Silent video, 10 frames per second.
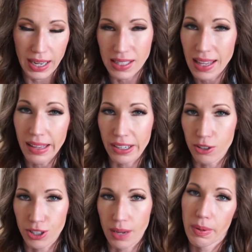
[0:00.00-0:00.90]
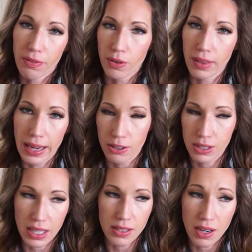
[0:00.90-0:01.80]
I say lighter shade, but for lighter
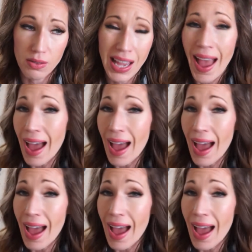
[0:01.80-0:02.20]
skin tones.